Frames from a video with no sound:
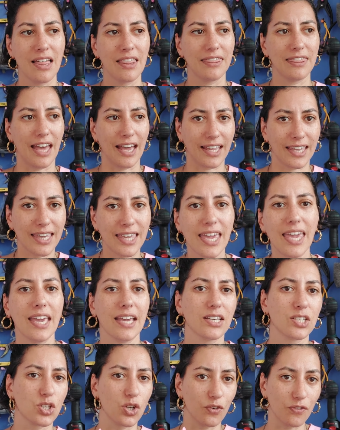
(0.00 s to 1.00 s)
that
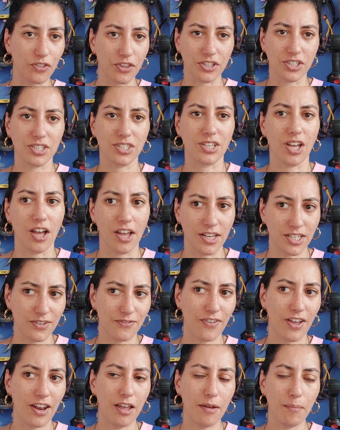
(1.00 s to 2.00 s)
kicks off the design
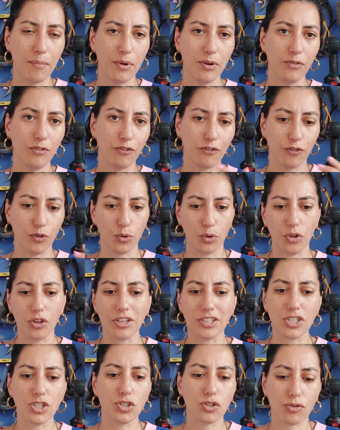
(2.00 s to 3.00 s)
development for
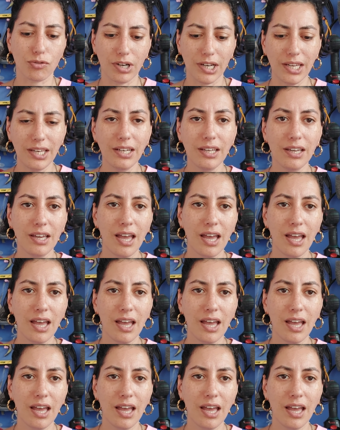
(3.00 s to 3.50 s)
this screen?